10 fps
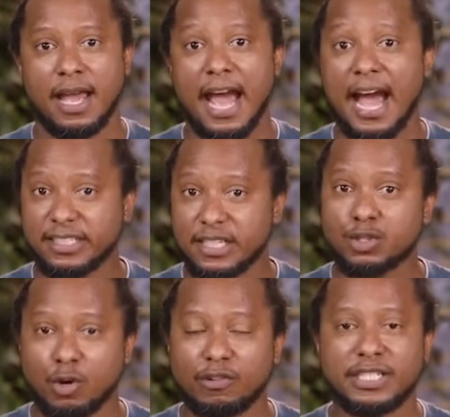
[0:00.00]
as a
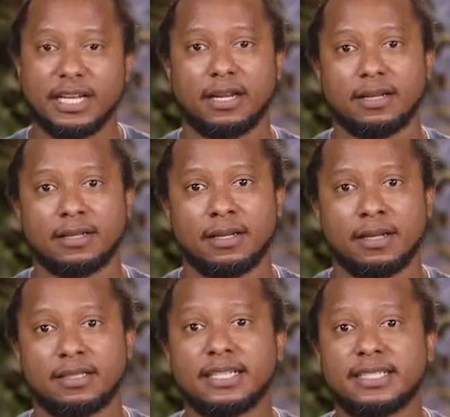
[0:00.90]
storyteller,
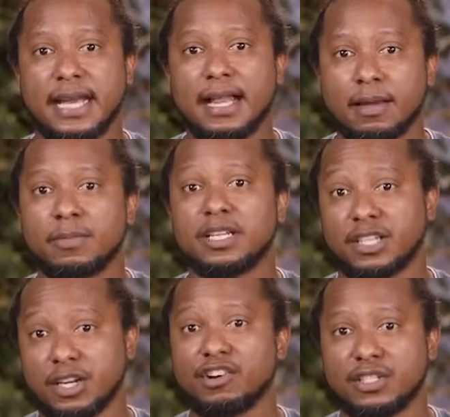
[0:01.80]
to tell them the
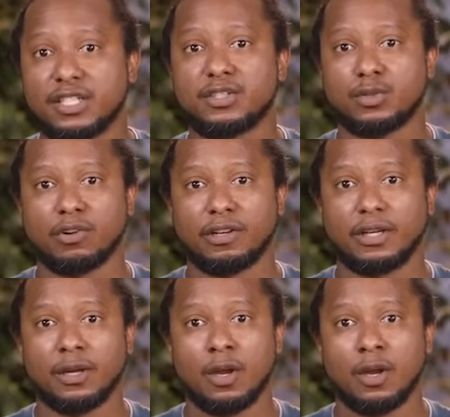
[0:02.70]
security story